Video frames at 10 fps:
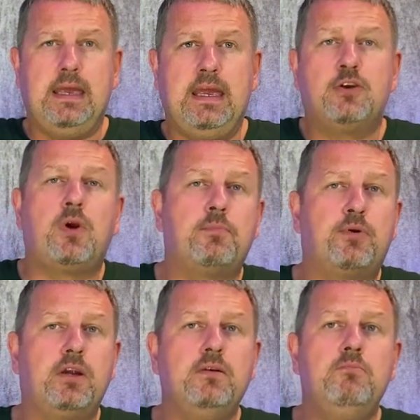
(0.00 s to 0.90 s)
In Great
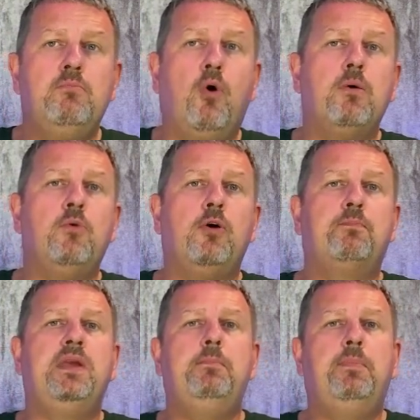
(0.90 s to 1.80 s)
Britain, more and more
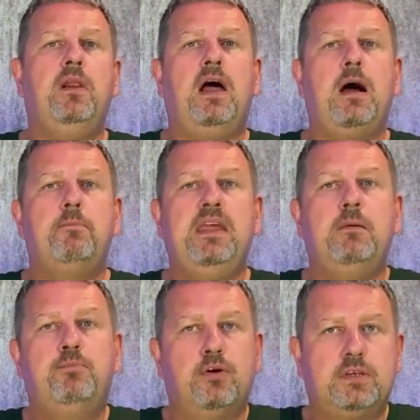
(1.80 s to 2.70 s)
people are
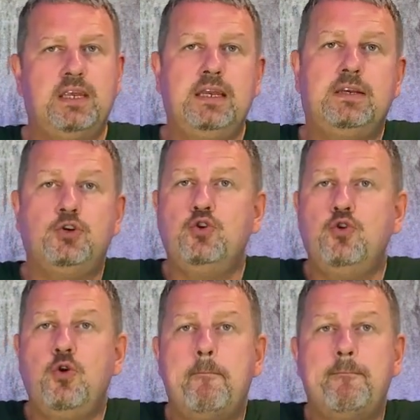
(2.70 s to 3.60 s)
being put
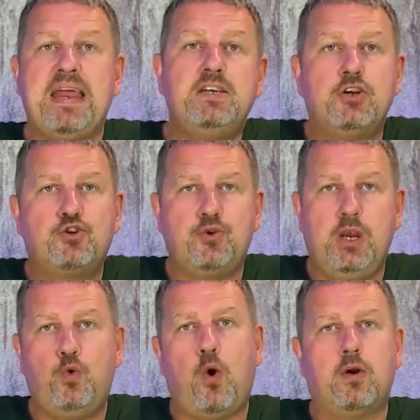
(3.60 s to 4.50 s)
into mandatory
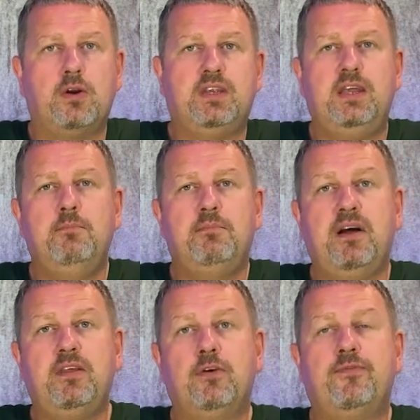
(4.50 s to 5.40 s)
quarantine
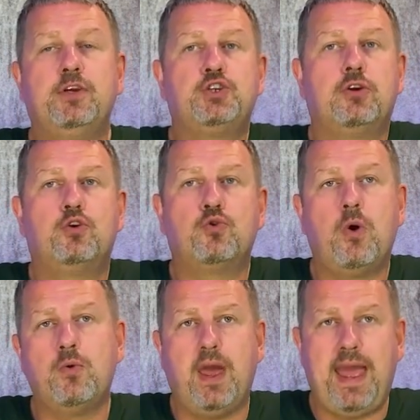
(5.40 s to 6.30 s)
by the official
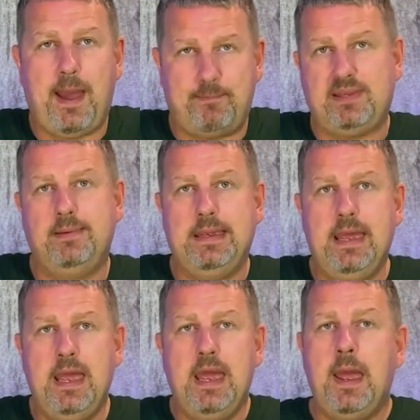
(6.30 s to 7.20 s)
Corona app.
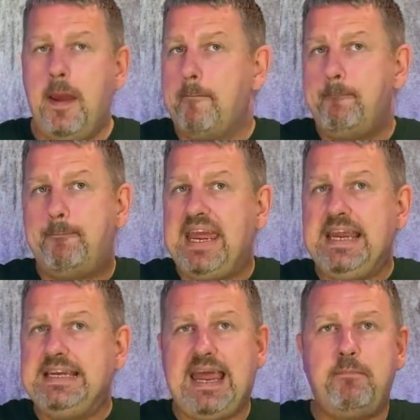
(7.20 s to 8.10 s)

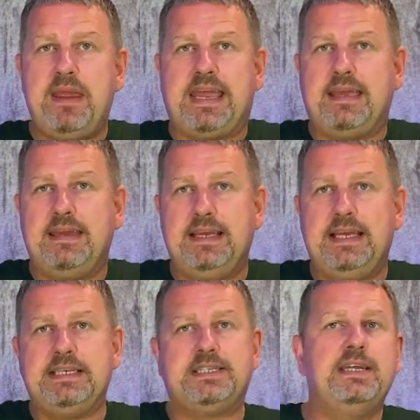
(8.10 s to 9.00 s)

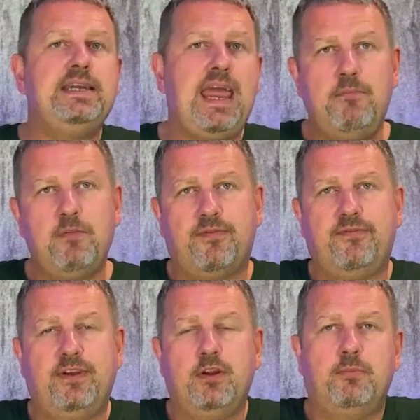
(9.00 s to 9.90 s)
Pingdemic is the name of
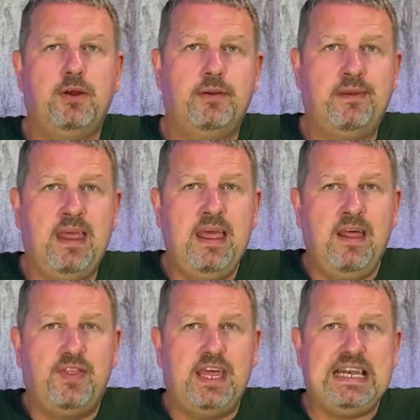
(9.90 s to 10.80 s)
the phenomenon
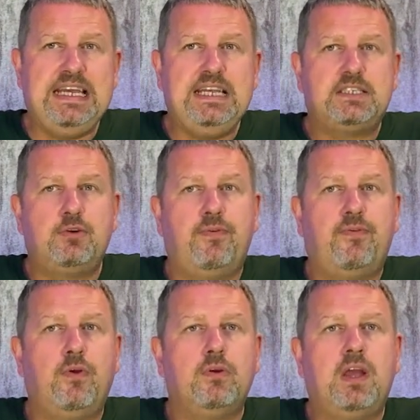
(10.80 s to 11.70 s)
that leads to
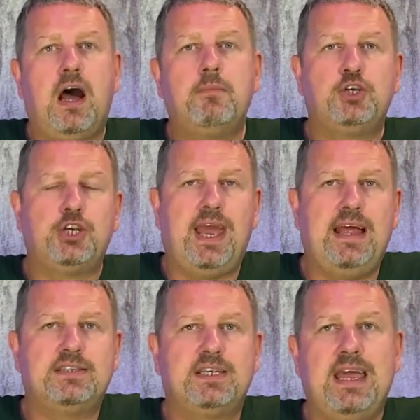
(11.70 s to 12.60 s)
full garbage
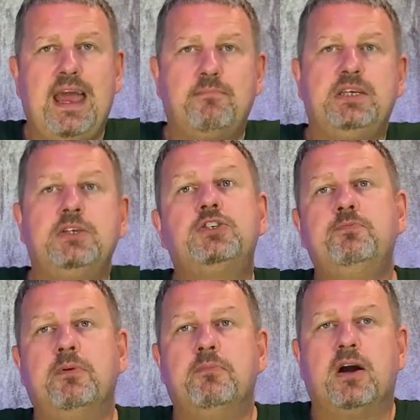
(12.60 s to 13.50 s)
cans and empty
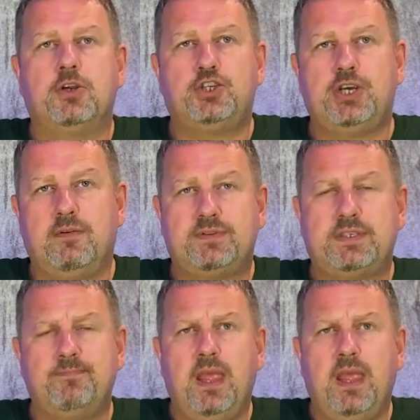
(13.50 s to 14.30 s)
supermarket shelves.